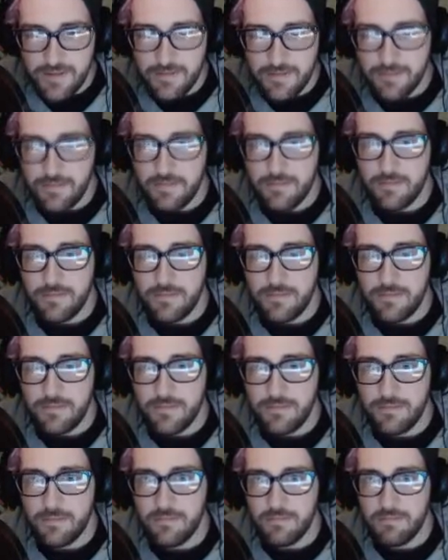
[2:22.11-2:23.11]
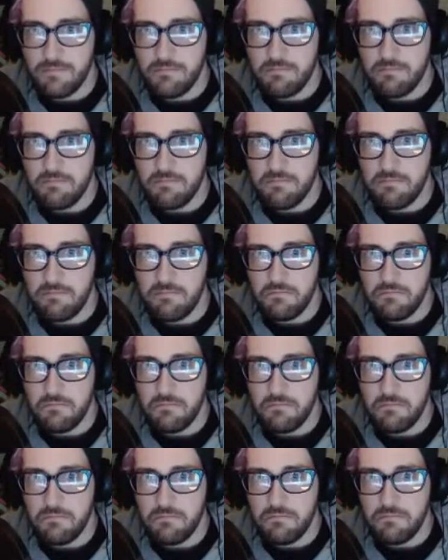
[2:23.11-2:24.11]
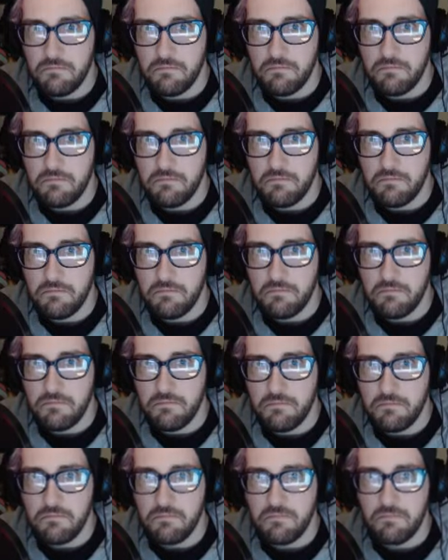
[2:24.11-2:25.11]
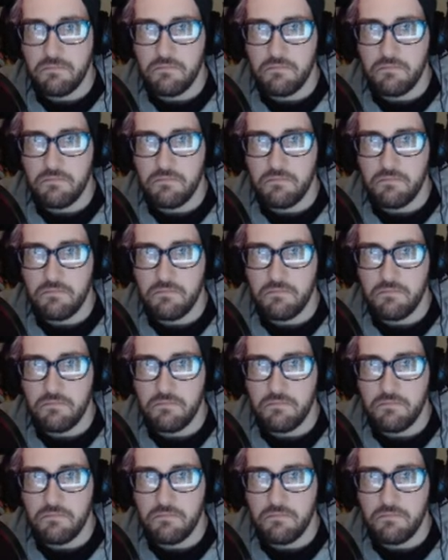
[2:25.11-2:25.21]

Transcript: (no one is talking)